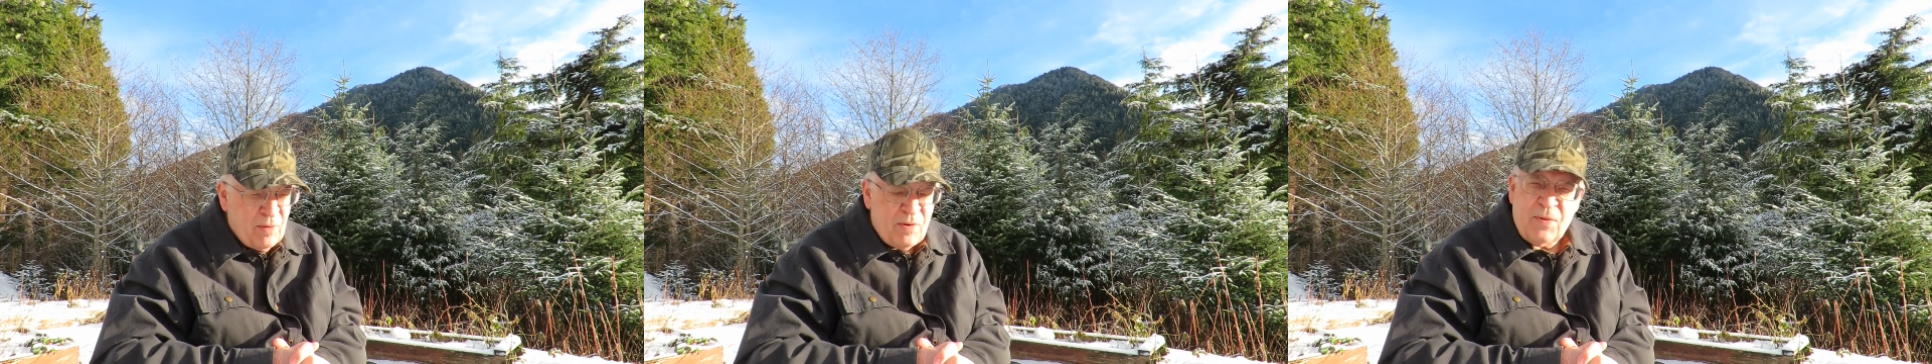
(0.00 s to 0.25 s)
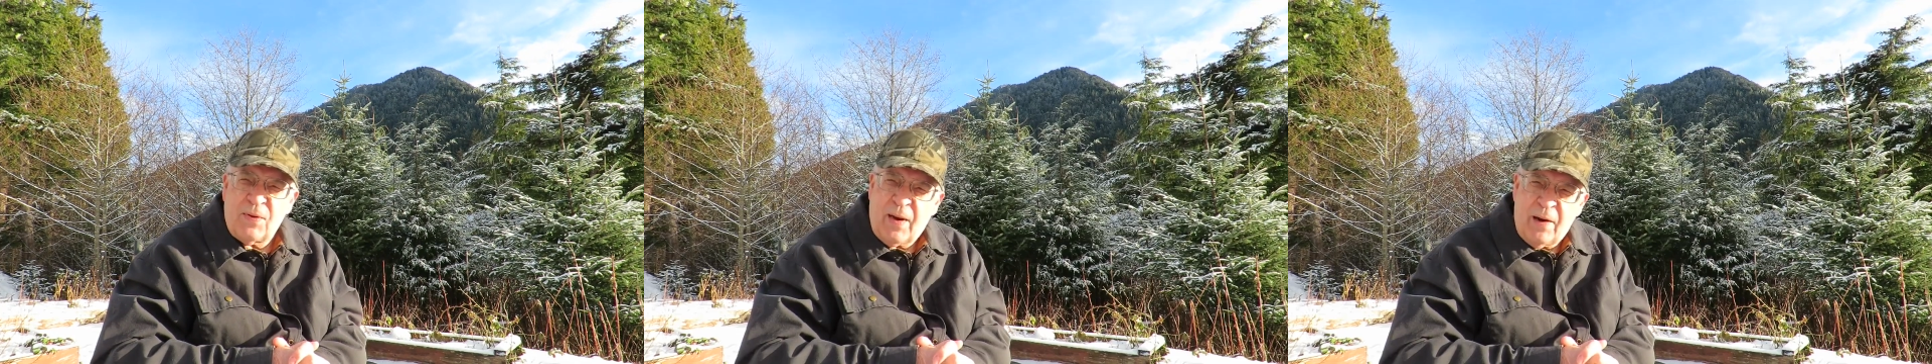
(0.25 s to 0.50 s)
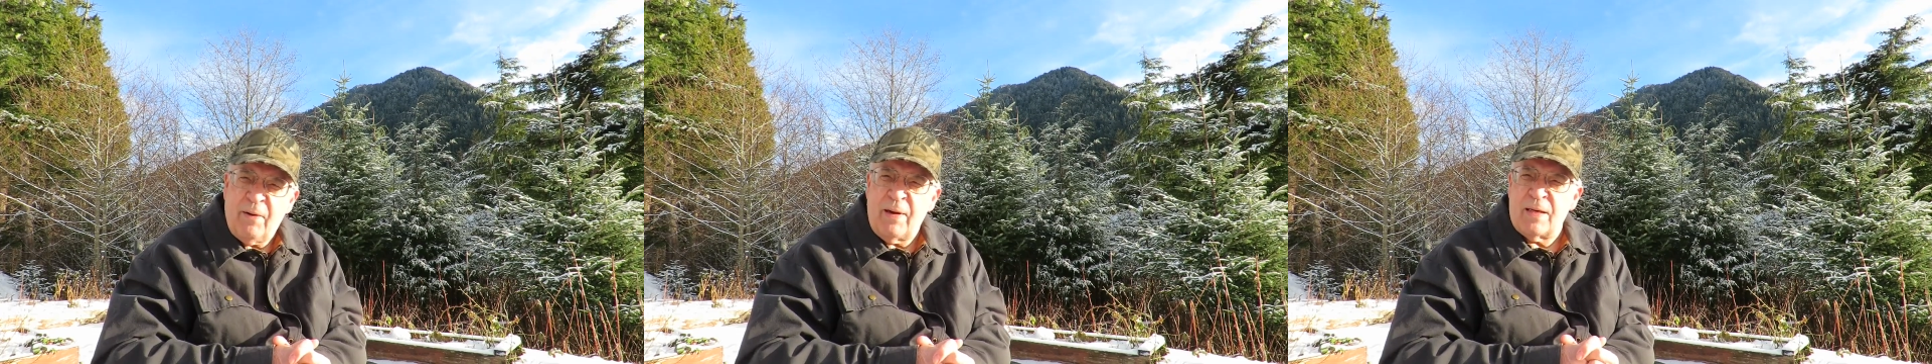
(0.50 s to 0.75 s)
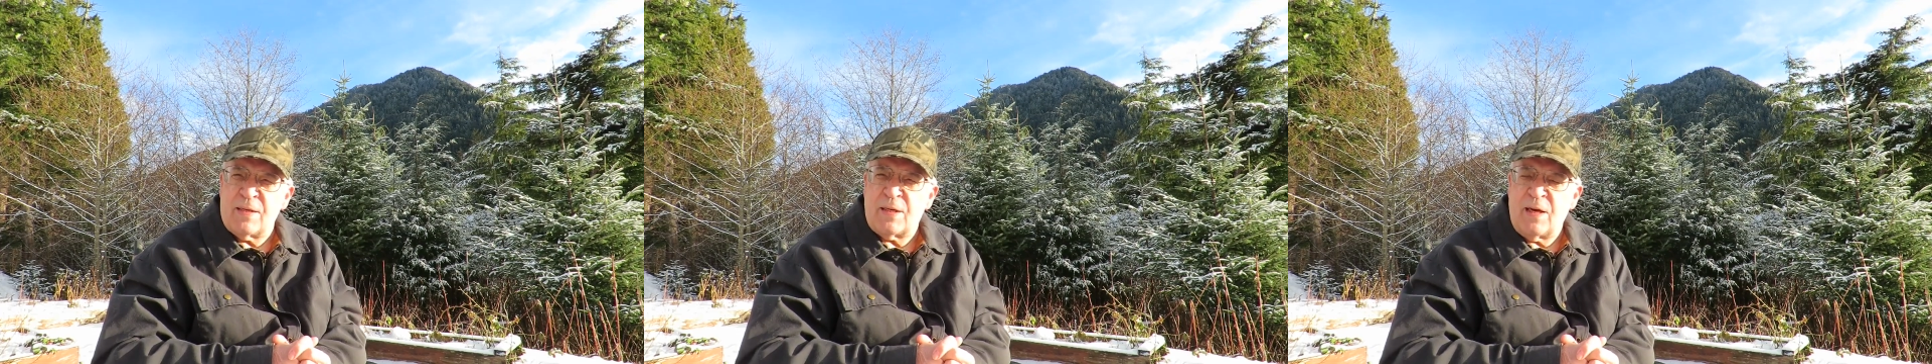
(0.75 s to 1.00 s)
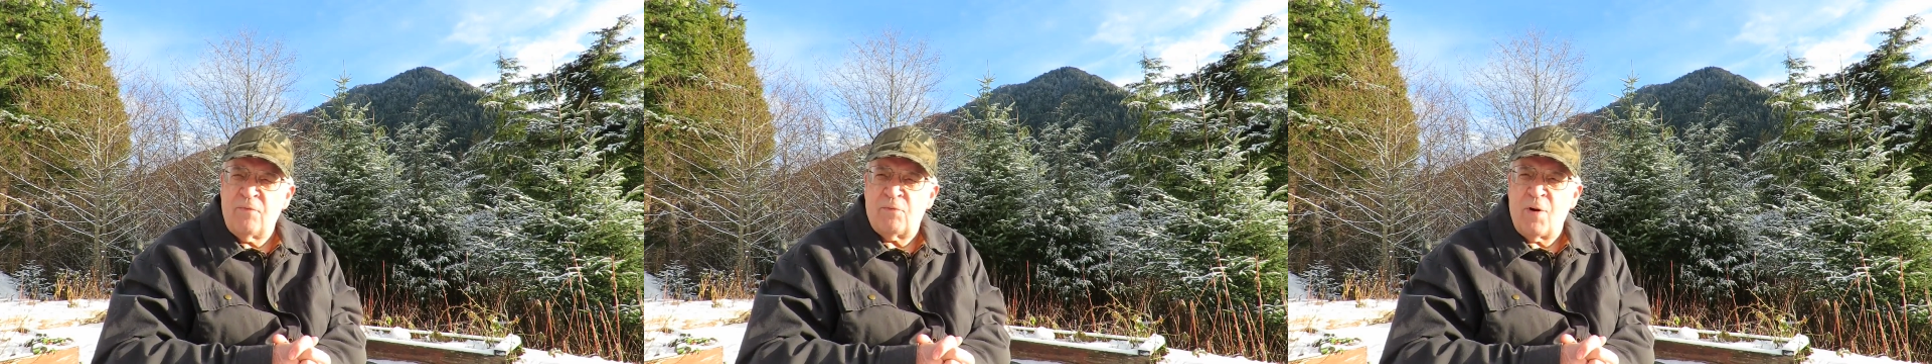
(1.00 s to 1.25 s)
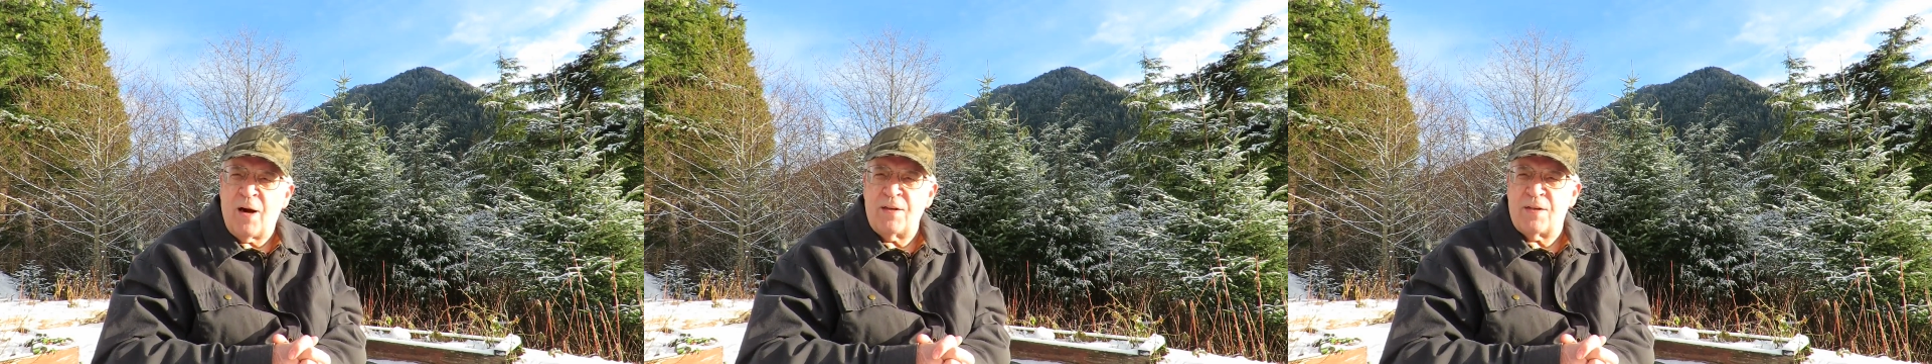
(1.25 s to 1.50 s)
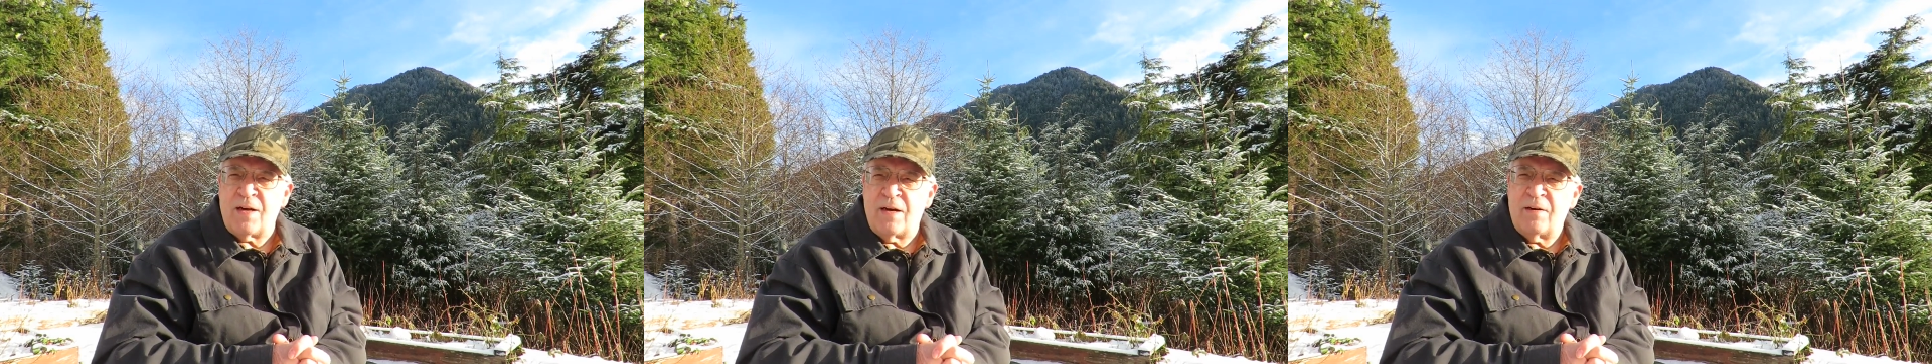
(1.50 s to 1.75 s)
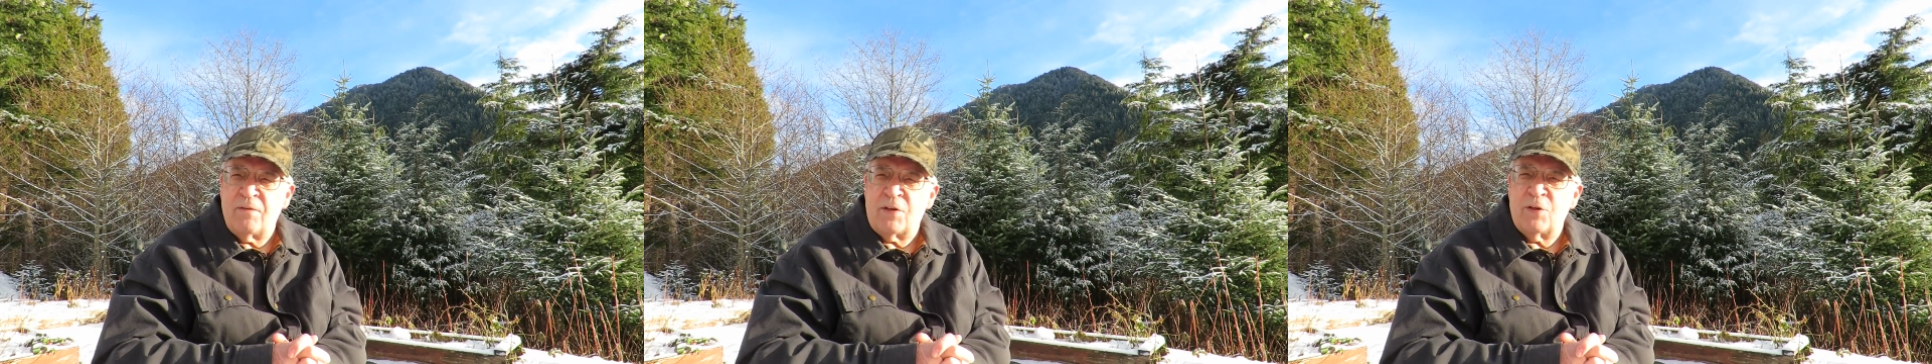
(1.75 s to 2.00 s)
the scariest skiff rides
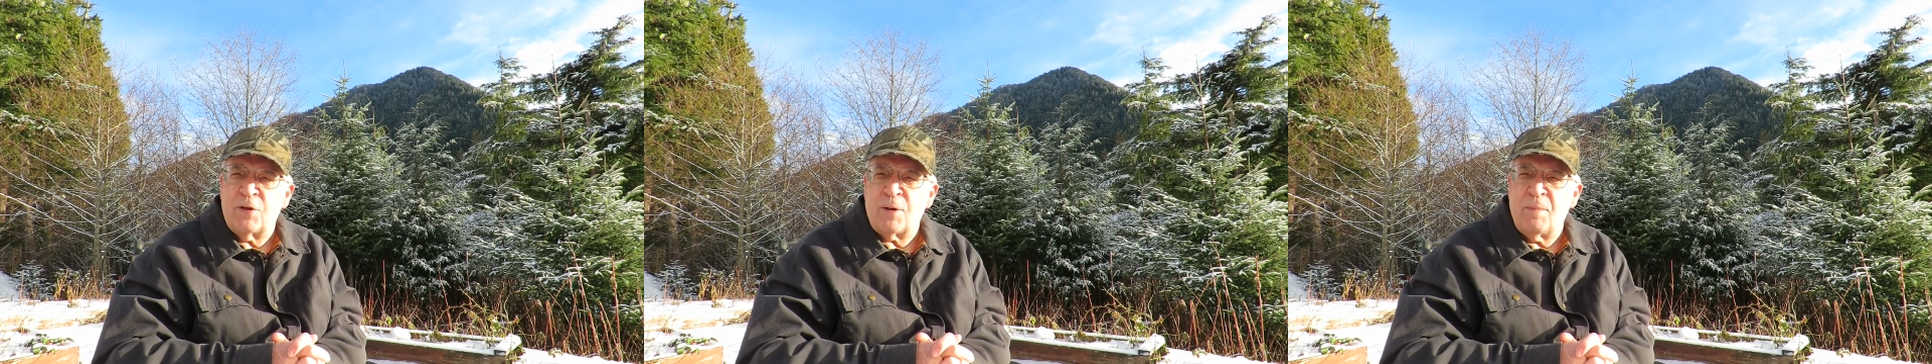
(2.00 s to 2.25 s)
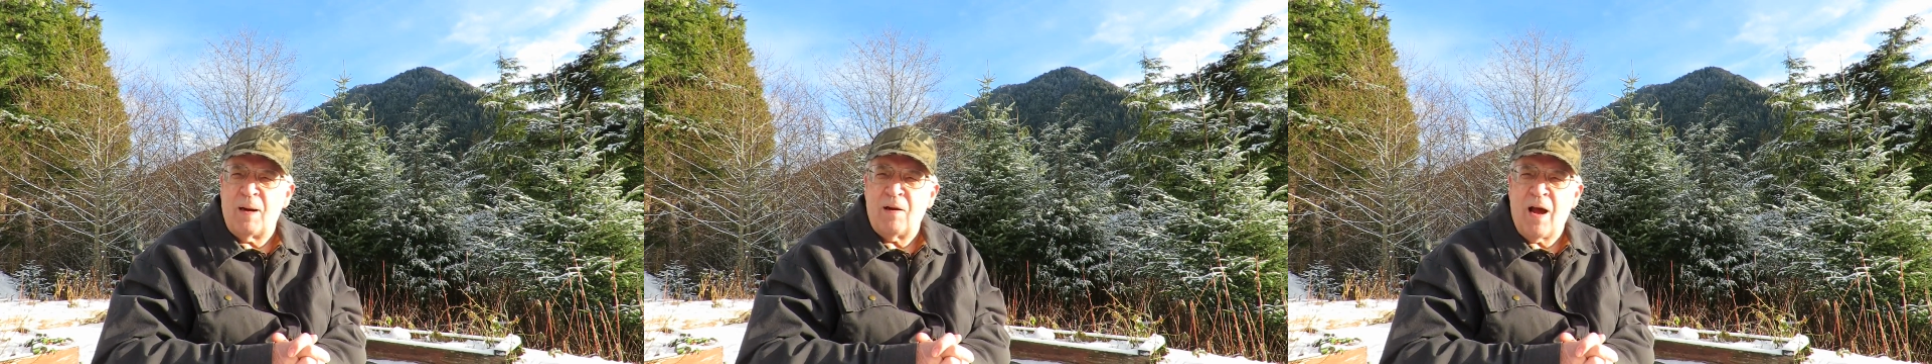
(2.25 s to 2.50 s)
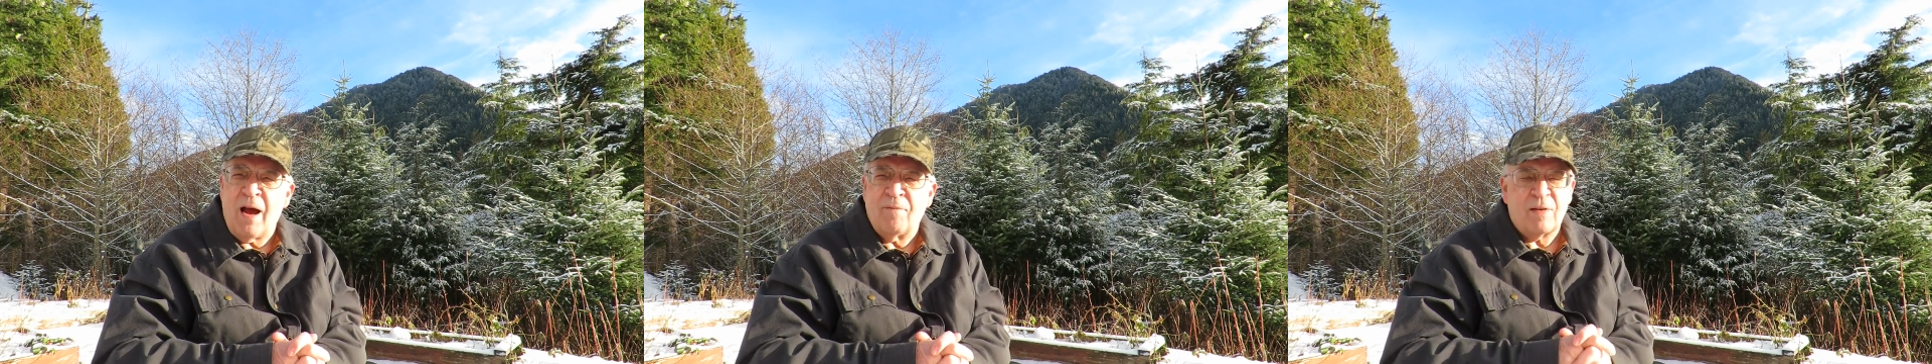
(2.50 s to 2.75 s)
I ever took in my life,